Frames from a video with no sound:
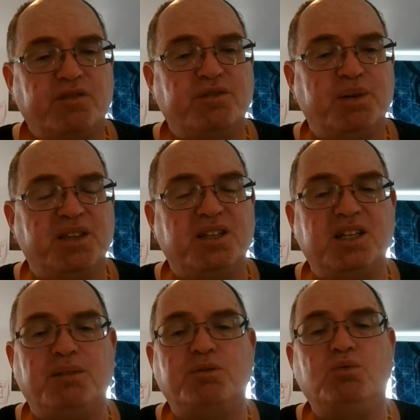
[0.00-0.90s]
for being the
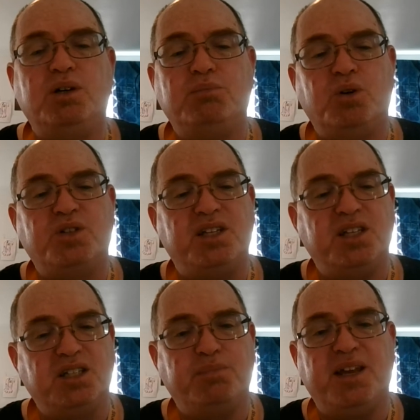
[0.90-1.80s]
number one most
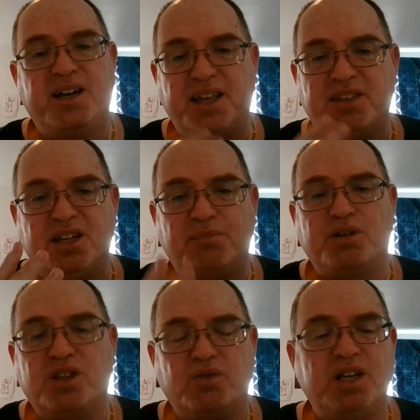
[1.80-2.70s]
anticipated and the
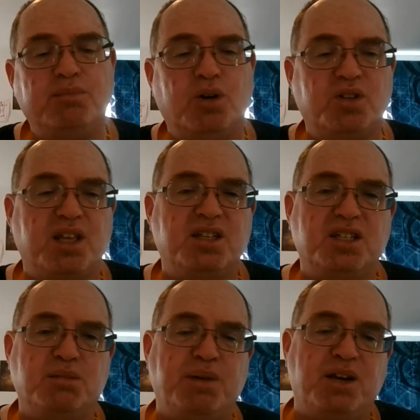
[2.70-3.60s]
number three most
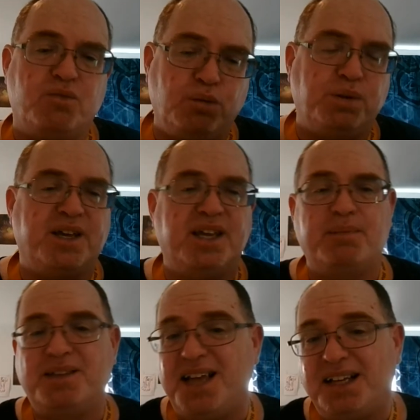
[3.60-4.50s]
anticipated role playing
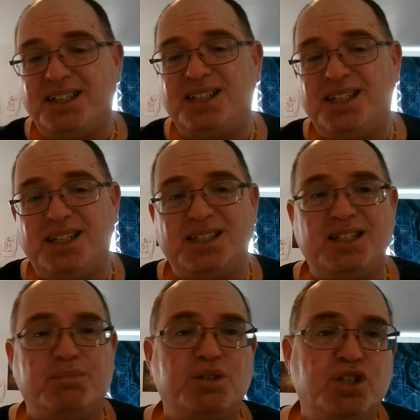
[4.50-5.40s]
game, and technically the
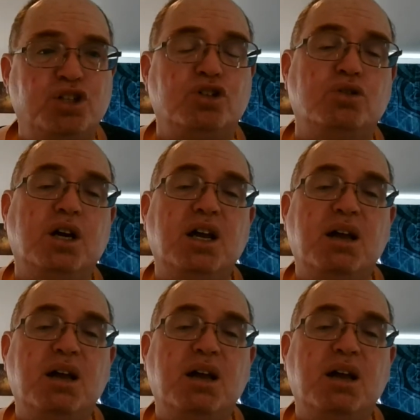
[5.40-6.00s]
number two